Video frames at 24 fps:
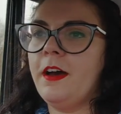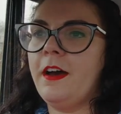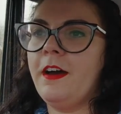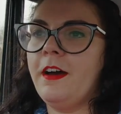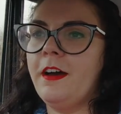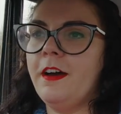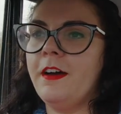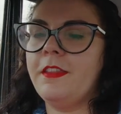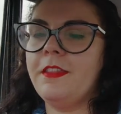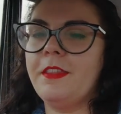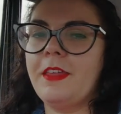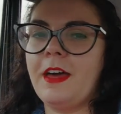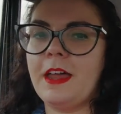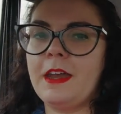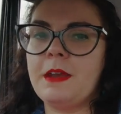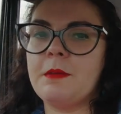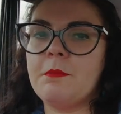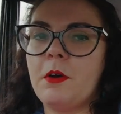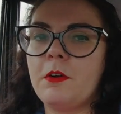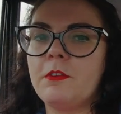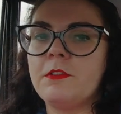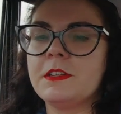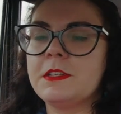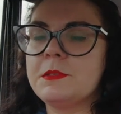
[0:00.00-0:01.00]
than a
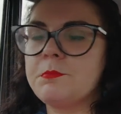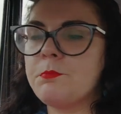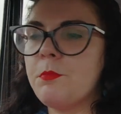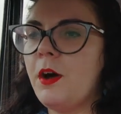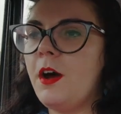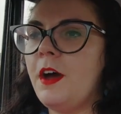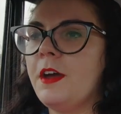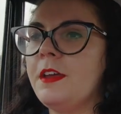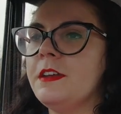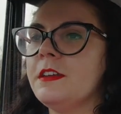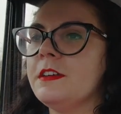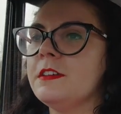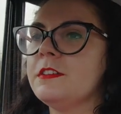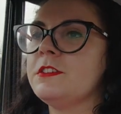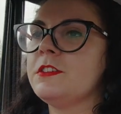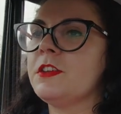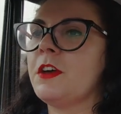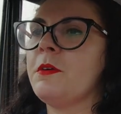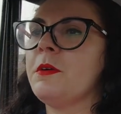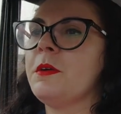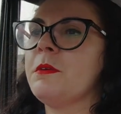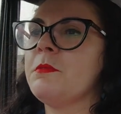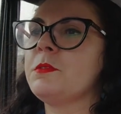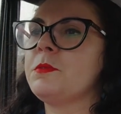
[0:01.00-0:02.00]
Morris Minor. So
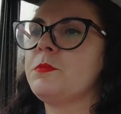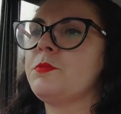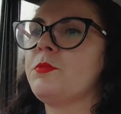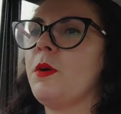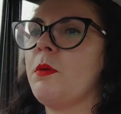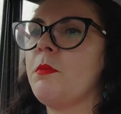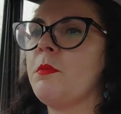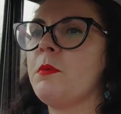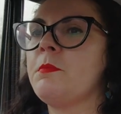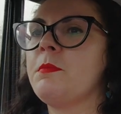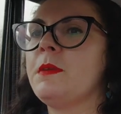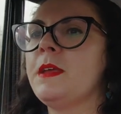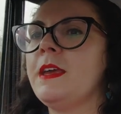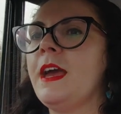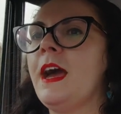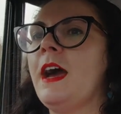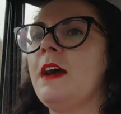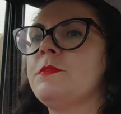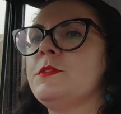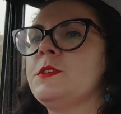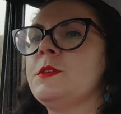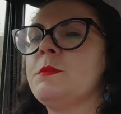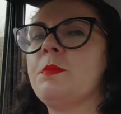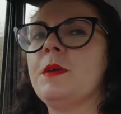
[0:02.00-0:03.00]
it would probably have
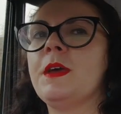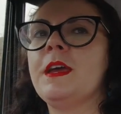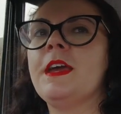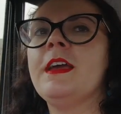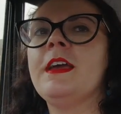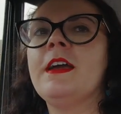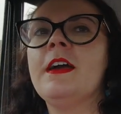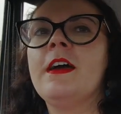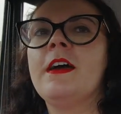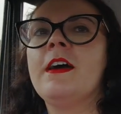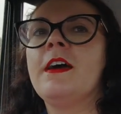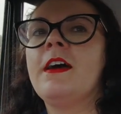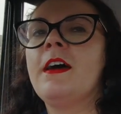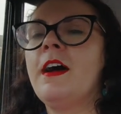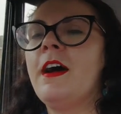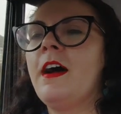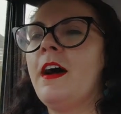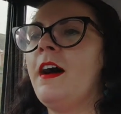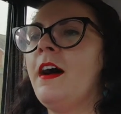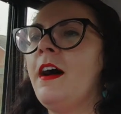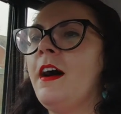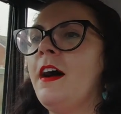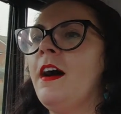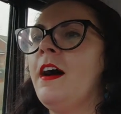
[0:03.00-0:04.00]
to be
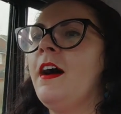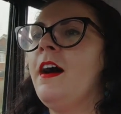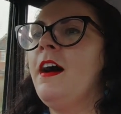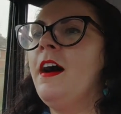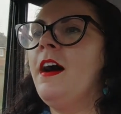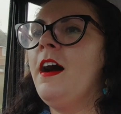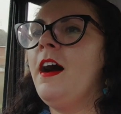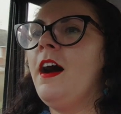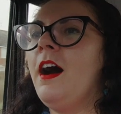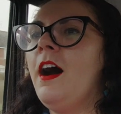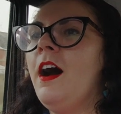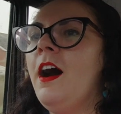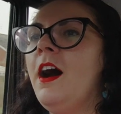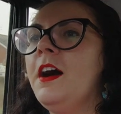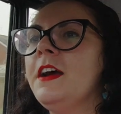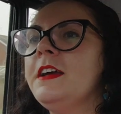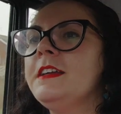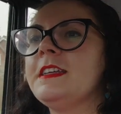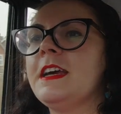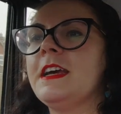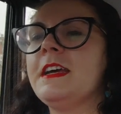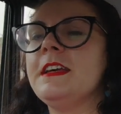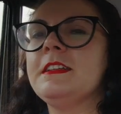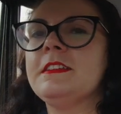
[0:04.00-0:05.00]
a high
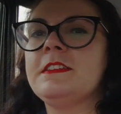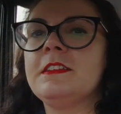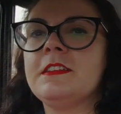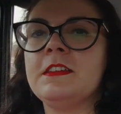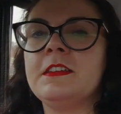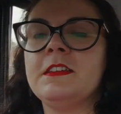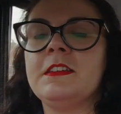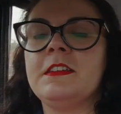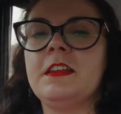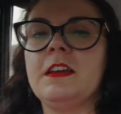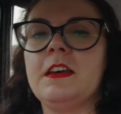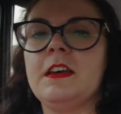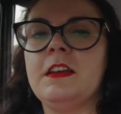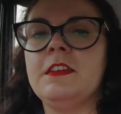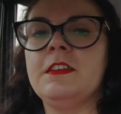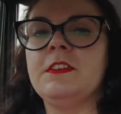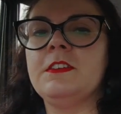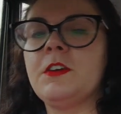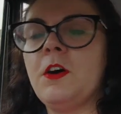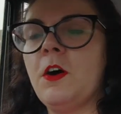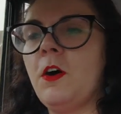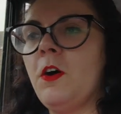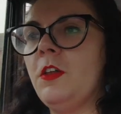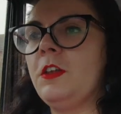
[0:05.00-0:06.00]
days and
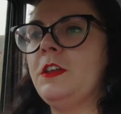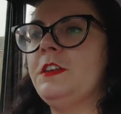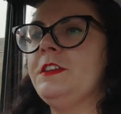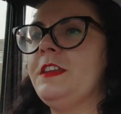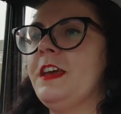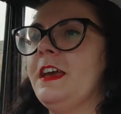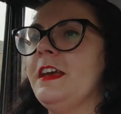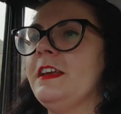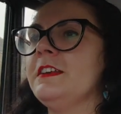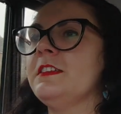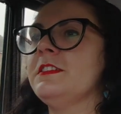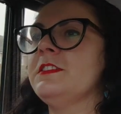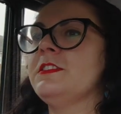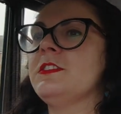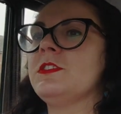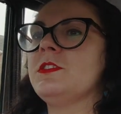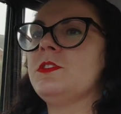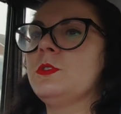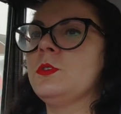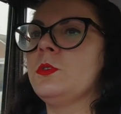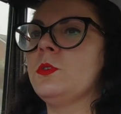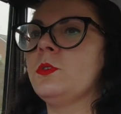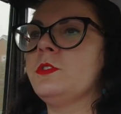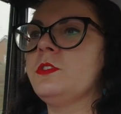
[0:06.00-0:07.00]
holidays
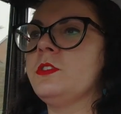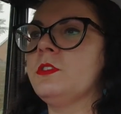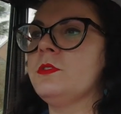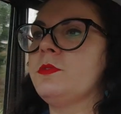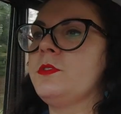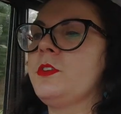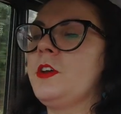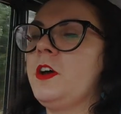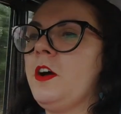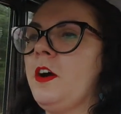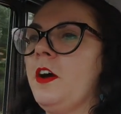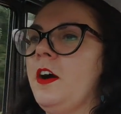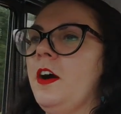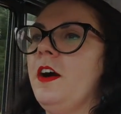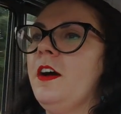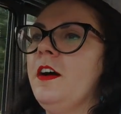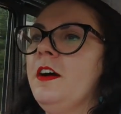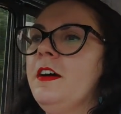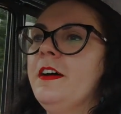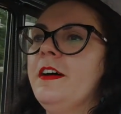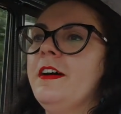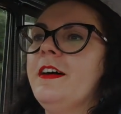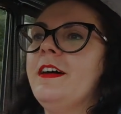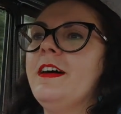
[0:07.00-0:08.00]
sort of car.
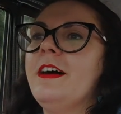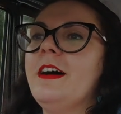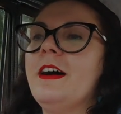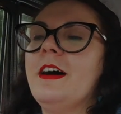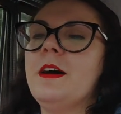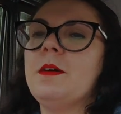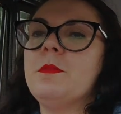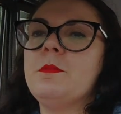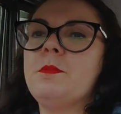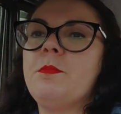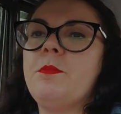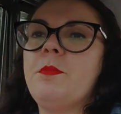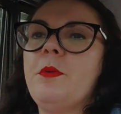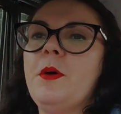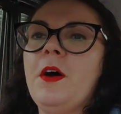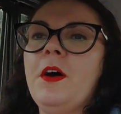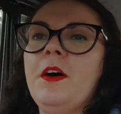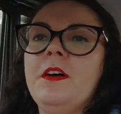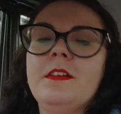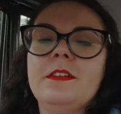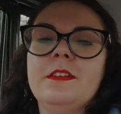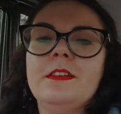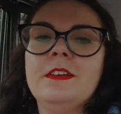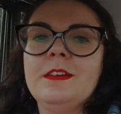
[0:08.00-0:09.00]
But
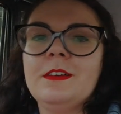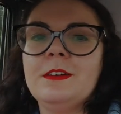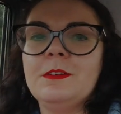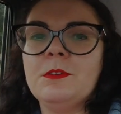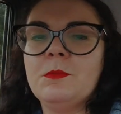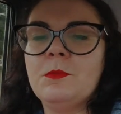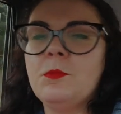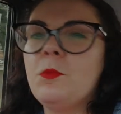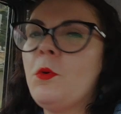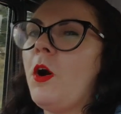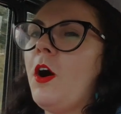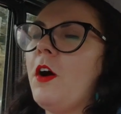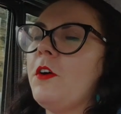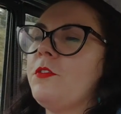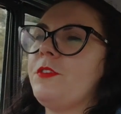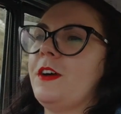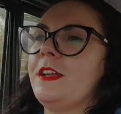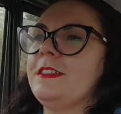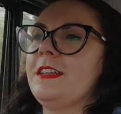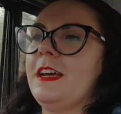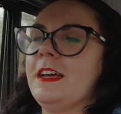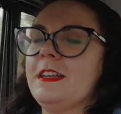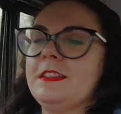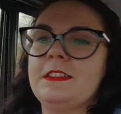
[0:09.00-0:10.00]
what a
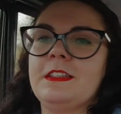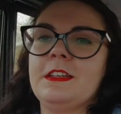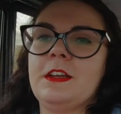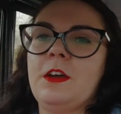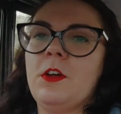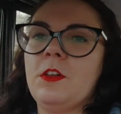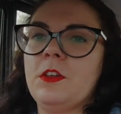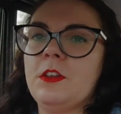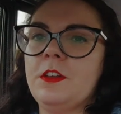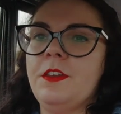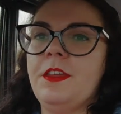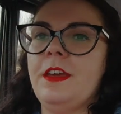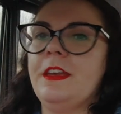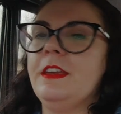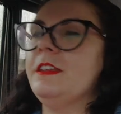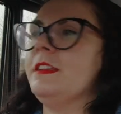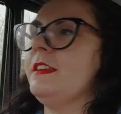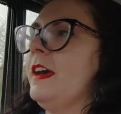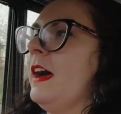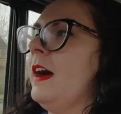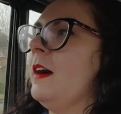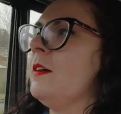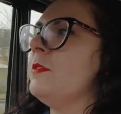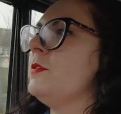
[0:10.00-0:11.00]
fantastic holiday you'd
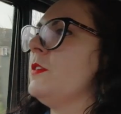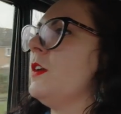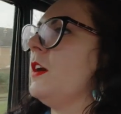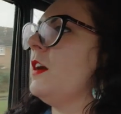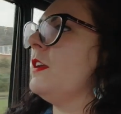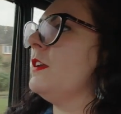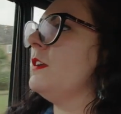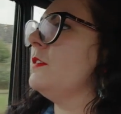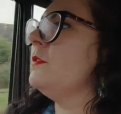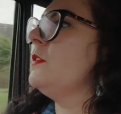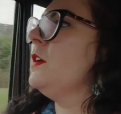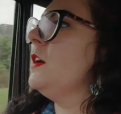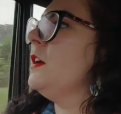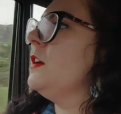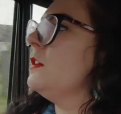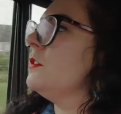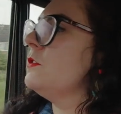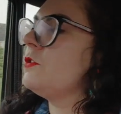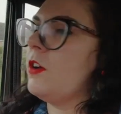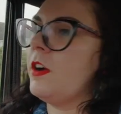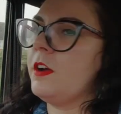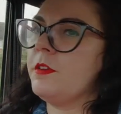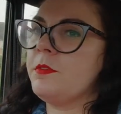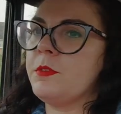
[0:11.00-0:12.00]
have, kind of
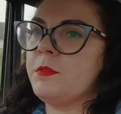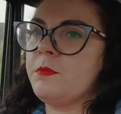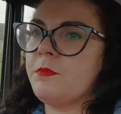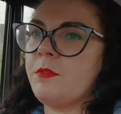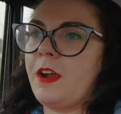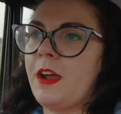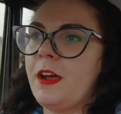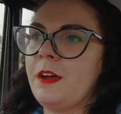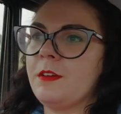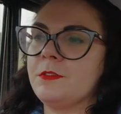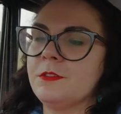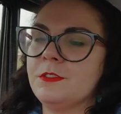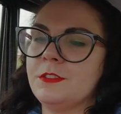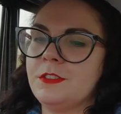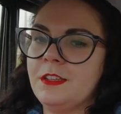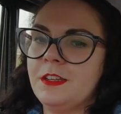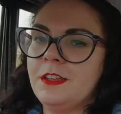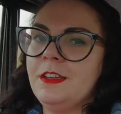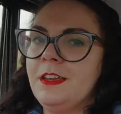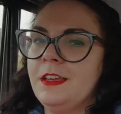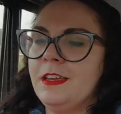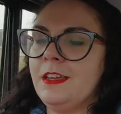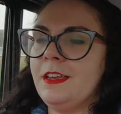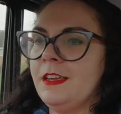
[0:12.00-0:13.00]
driving around
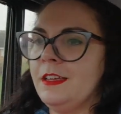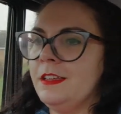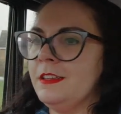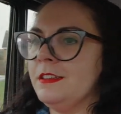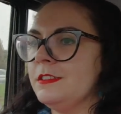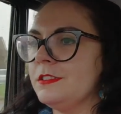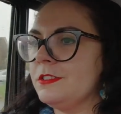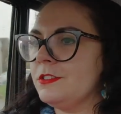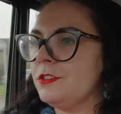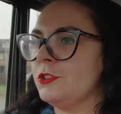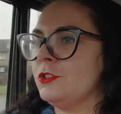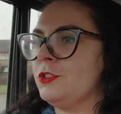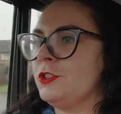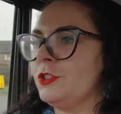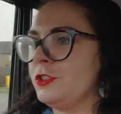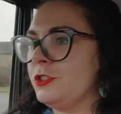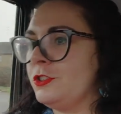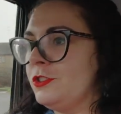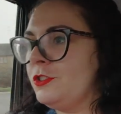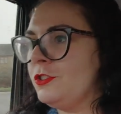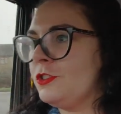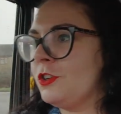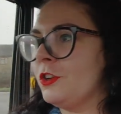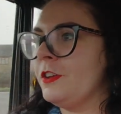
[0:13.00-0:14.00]
in such a
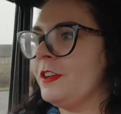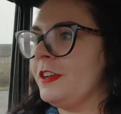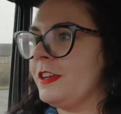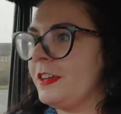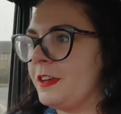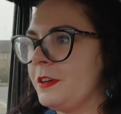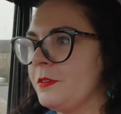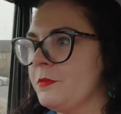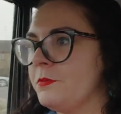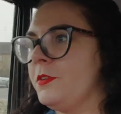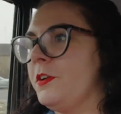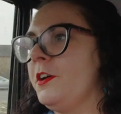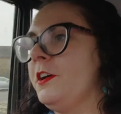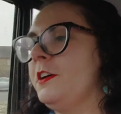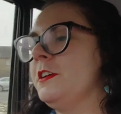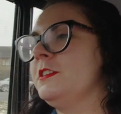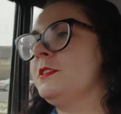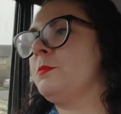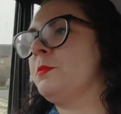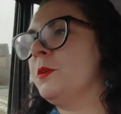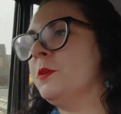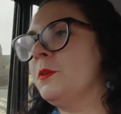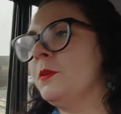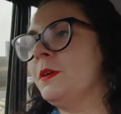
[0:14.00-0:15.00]
stunning
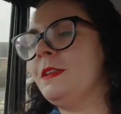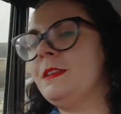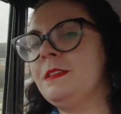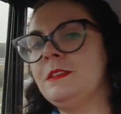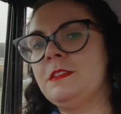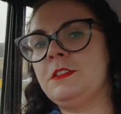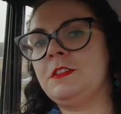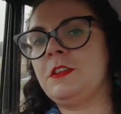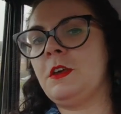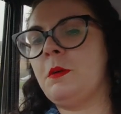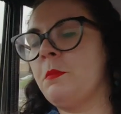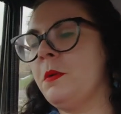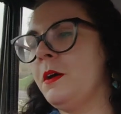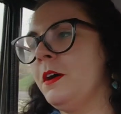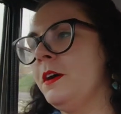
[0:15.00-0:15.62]
convertible in summer.